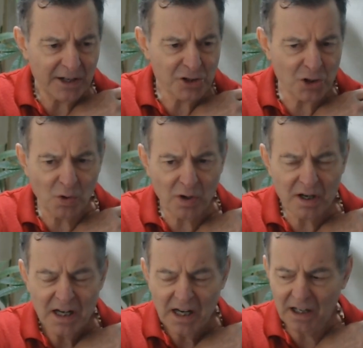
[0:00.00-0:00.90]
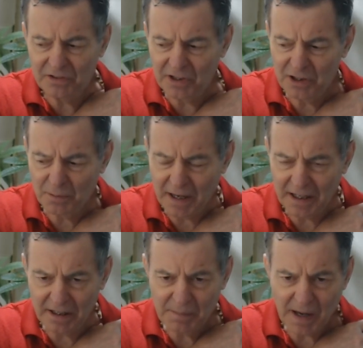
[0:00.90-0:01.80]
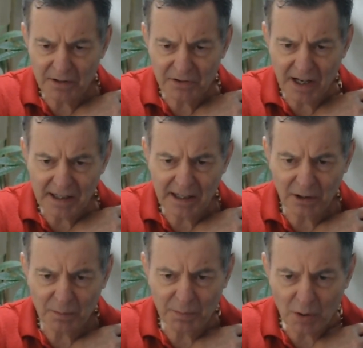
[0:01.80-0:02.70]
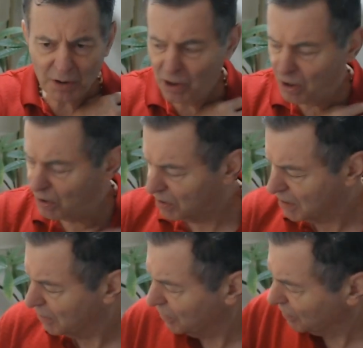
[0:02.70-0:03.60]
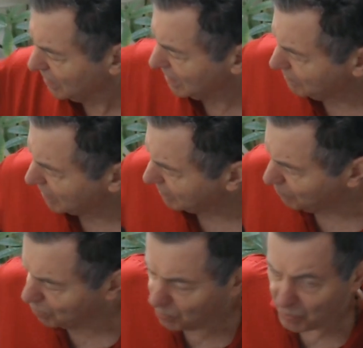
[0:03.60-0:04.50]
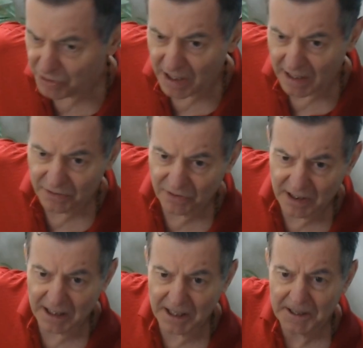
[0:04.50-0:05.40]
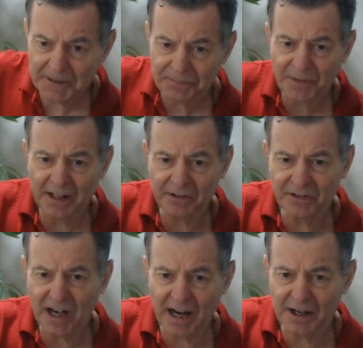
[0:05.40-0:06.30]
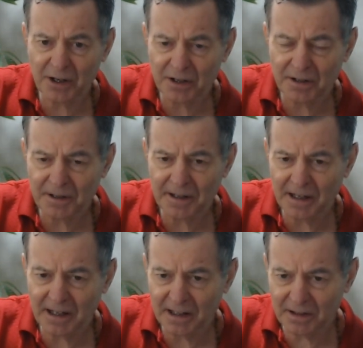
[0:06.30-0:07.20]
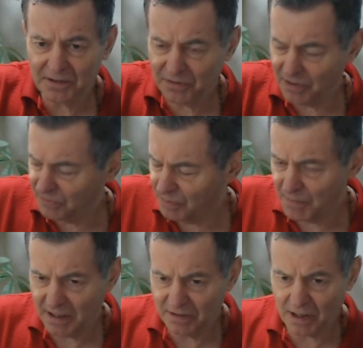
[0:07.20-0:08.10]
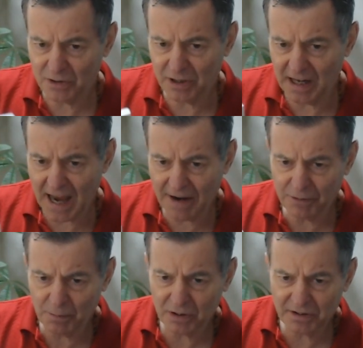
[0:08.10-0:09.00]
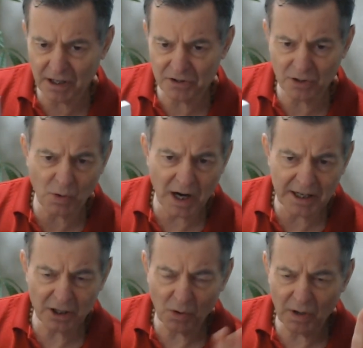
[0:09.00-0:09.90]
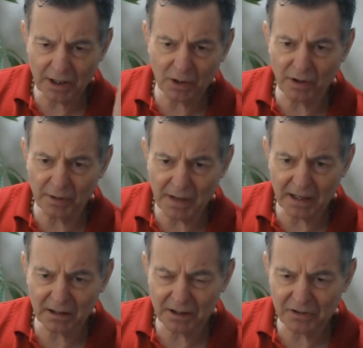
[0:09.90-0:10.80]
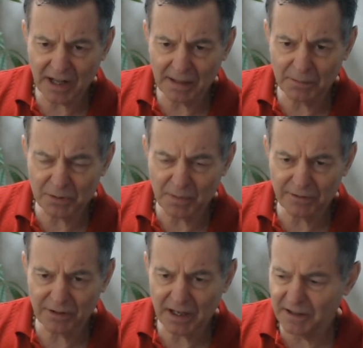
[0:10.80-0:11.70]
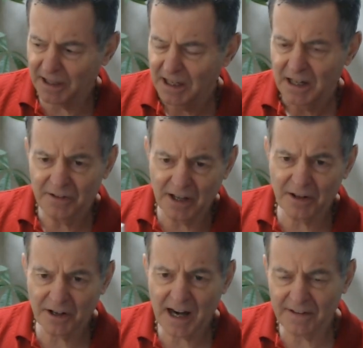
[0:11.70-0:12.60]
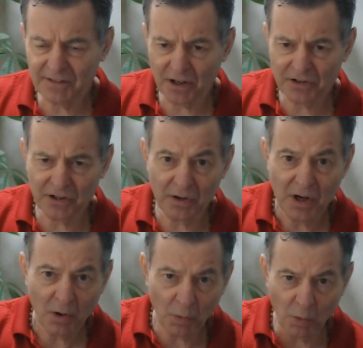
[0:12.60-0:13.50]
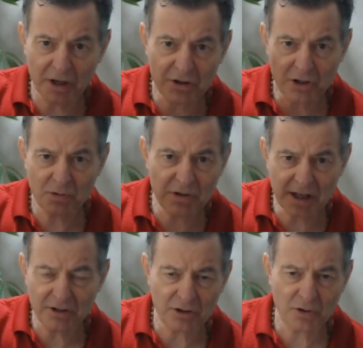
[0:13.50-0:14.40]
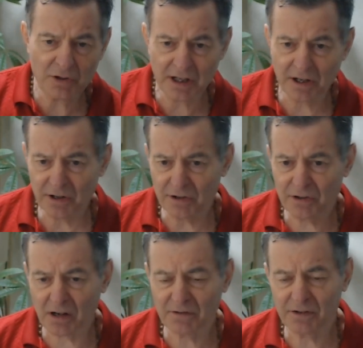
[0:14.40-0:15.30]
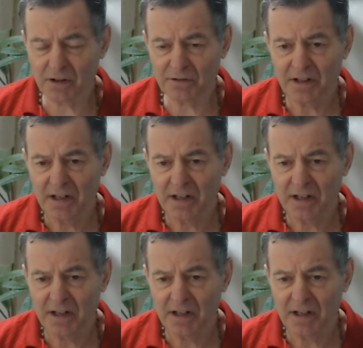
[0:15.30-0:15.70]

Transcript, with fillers: sure. I'll send you my parasite killer protocol. You can get my book, which has the entire uh, system in it. Tells you half the book tells you why you don't want to go to the medical establishment for anything. The other half tells you what you need to do to cure yourself of